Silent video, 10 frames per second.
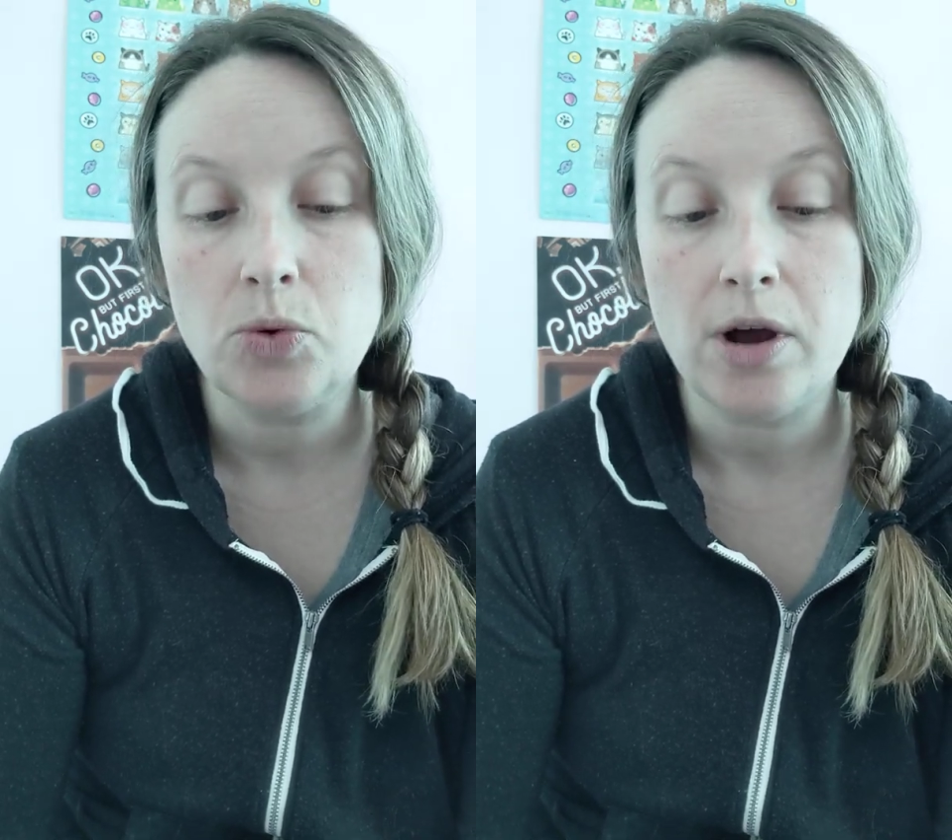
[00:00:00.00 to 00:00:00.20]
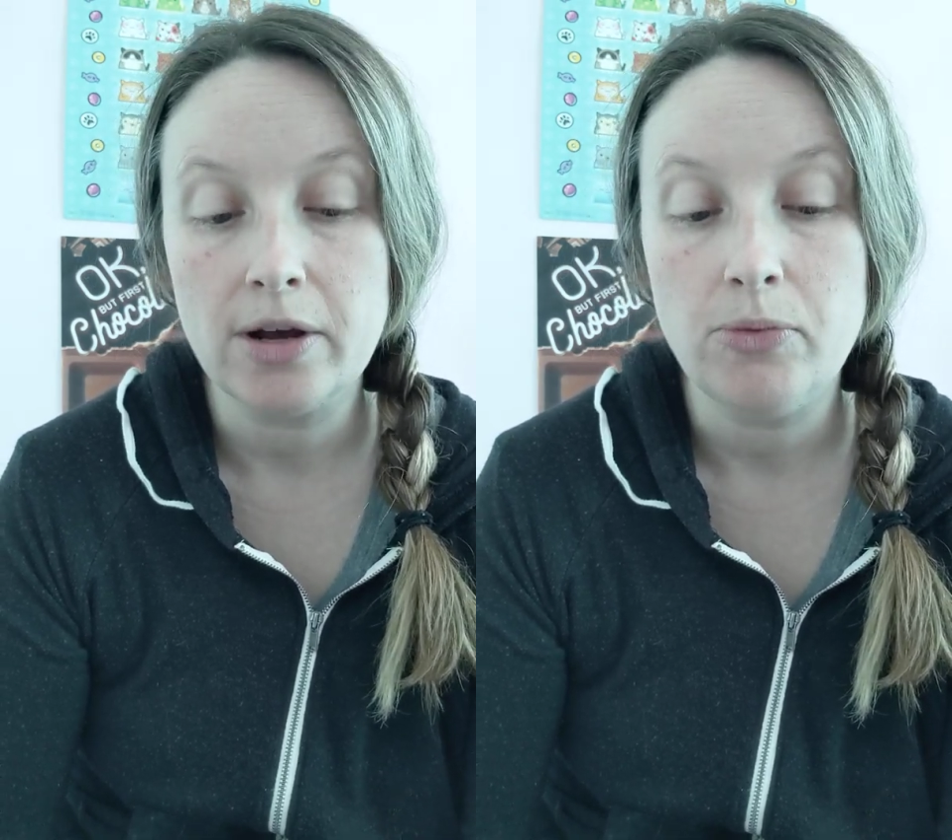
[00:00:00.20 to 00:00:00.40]

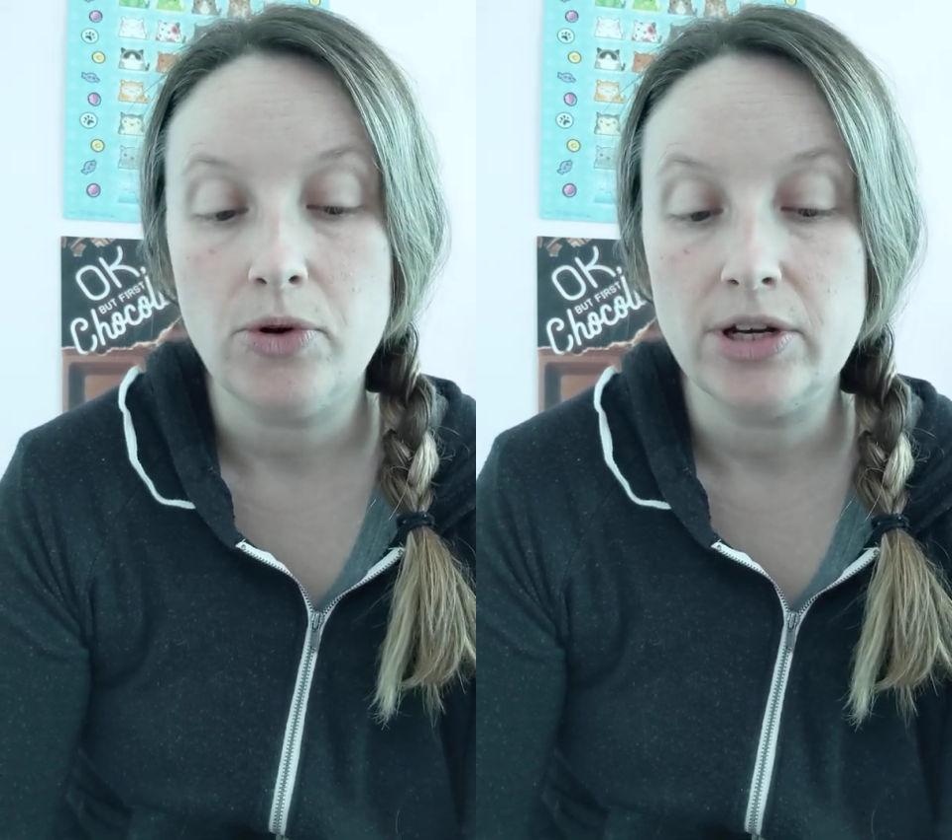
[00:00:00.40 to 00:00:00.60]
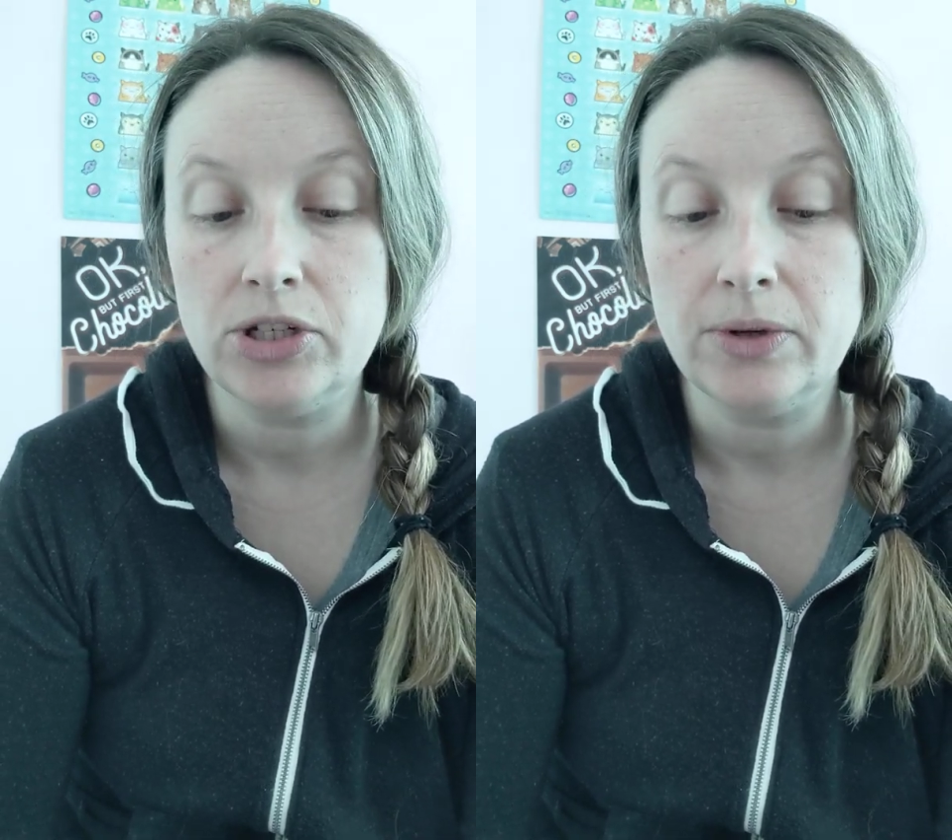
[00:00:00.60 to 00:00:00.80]
Wonka
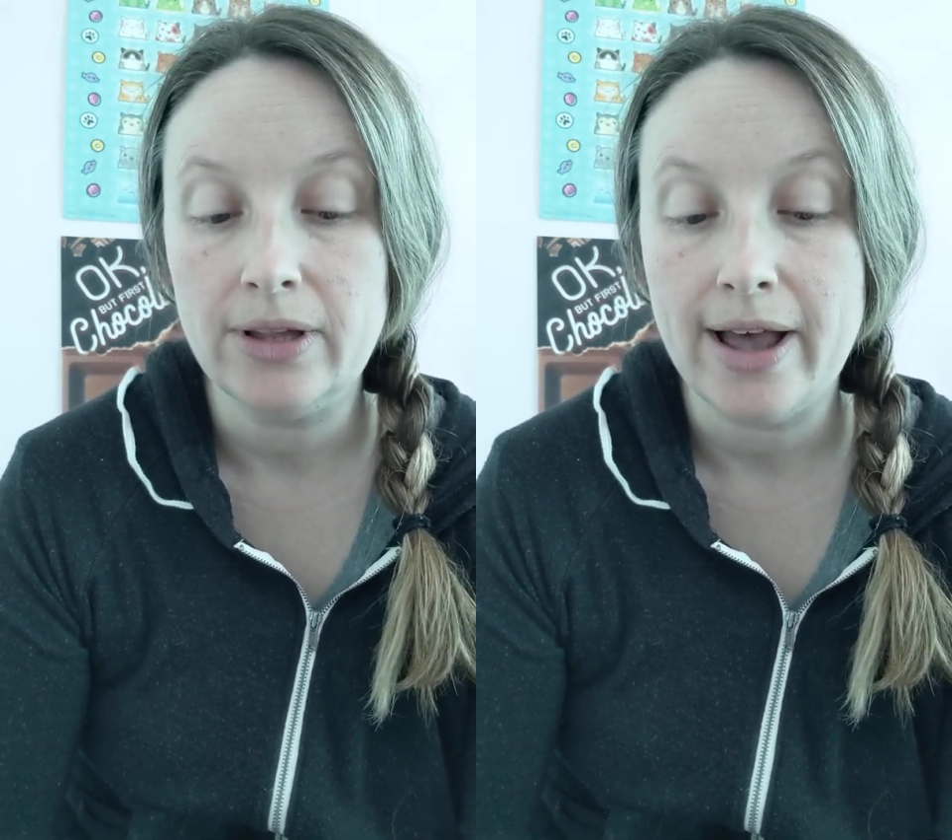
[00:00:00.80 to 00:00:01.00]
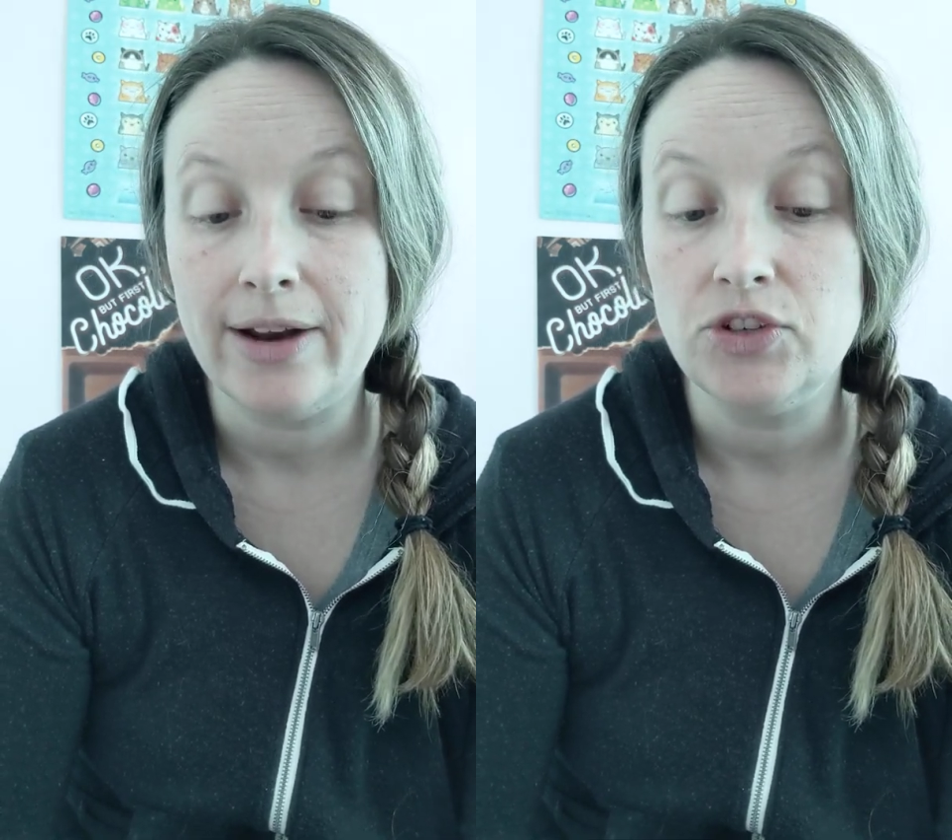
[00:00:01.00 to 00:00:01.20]
pointed to a
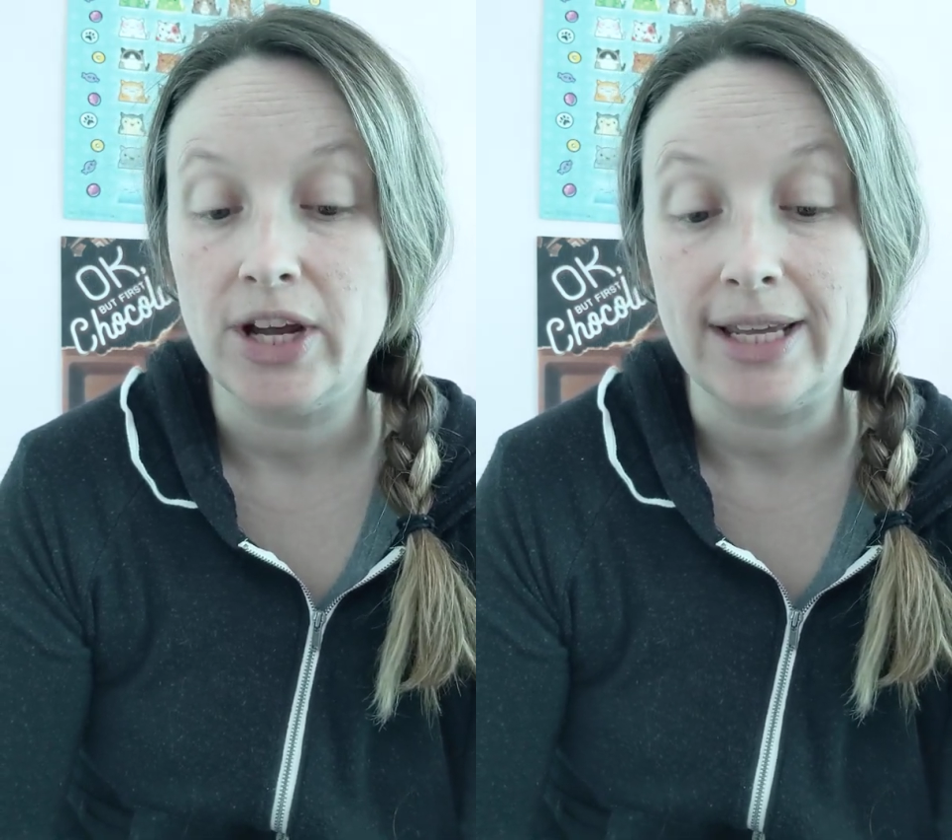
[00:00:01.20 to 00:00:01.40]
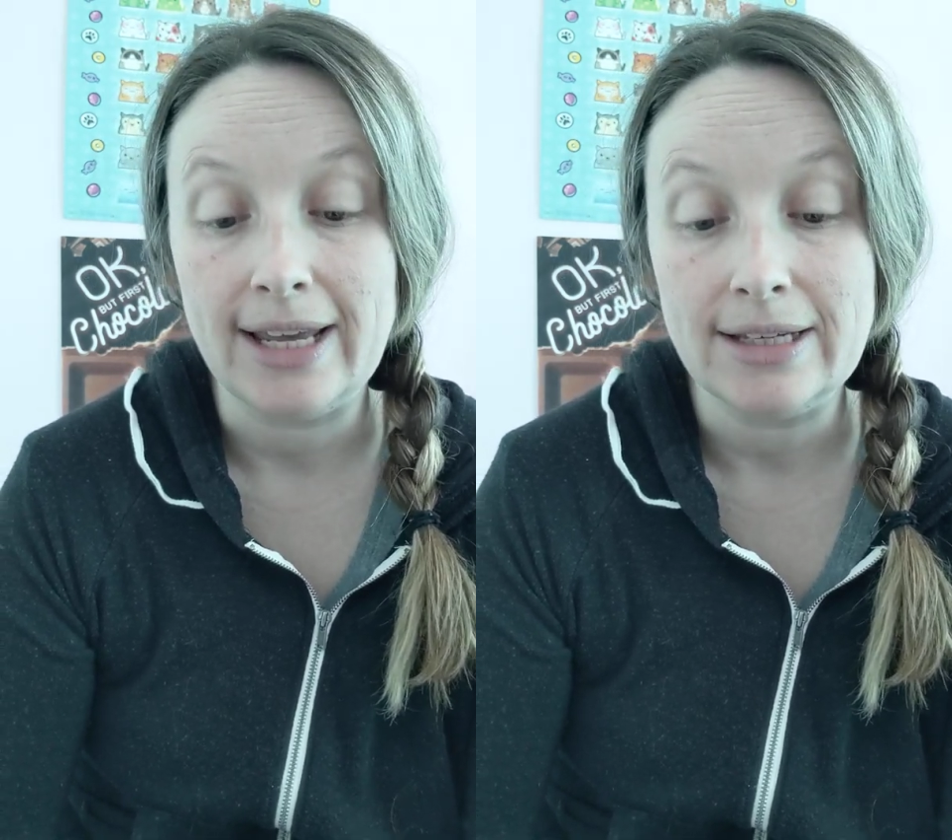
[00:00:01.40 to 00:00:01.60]
line of
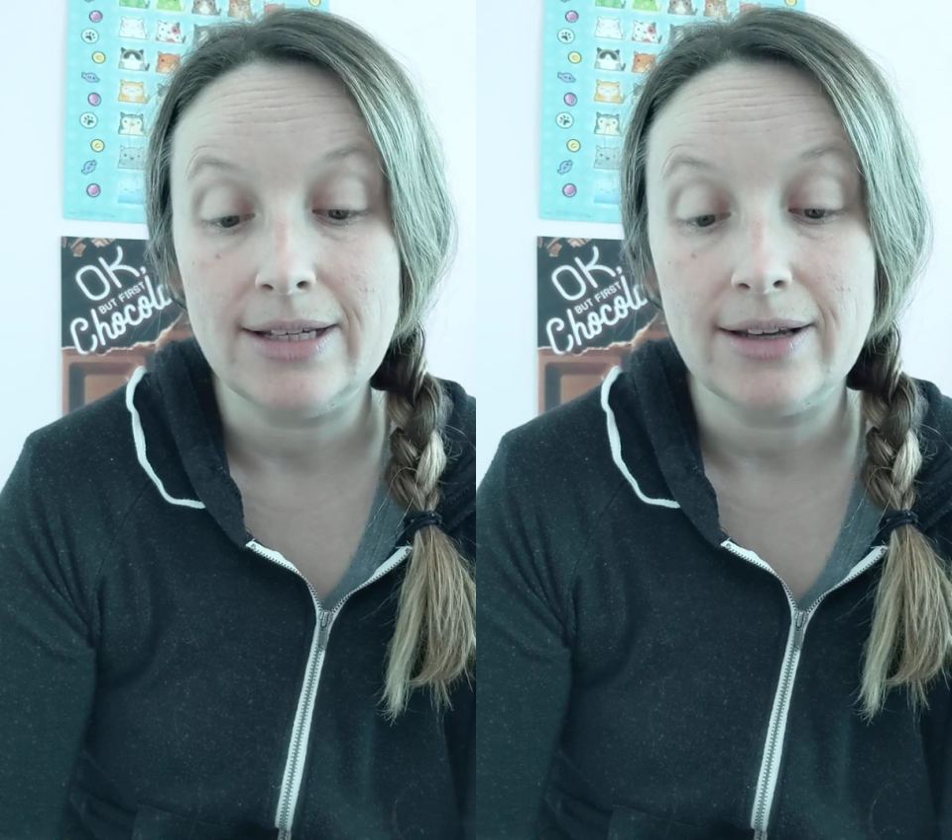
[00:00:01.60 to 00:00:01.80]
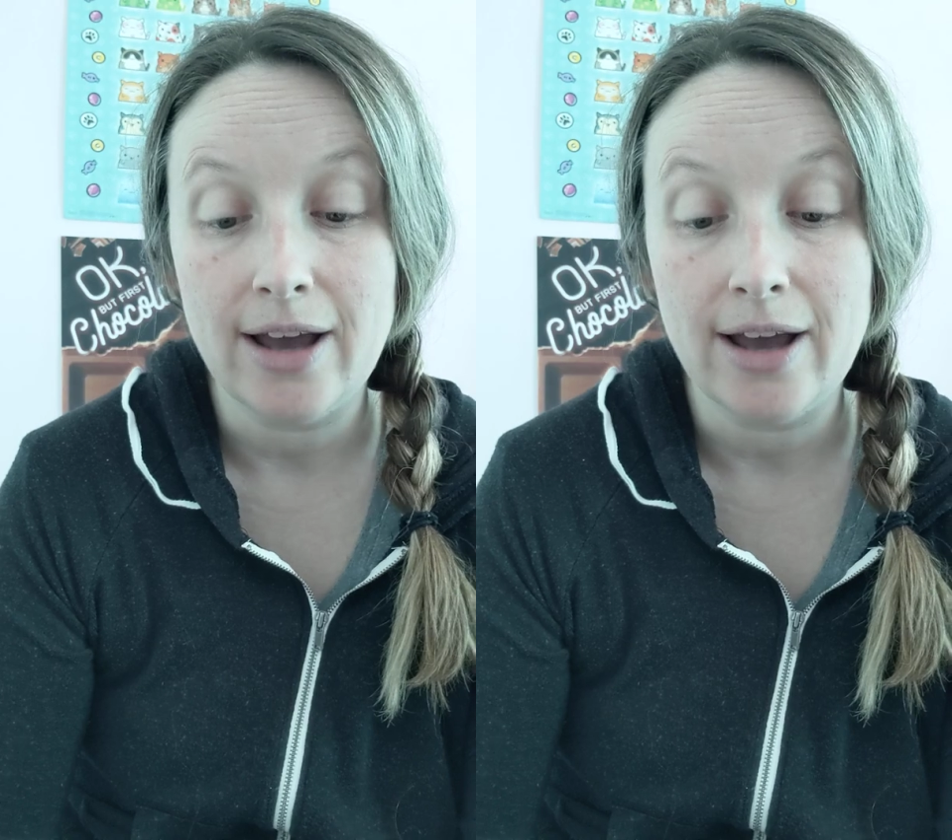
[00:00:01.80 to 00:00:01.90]
gigantic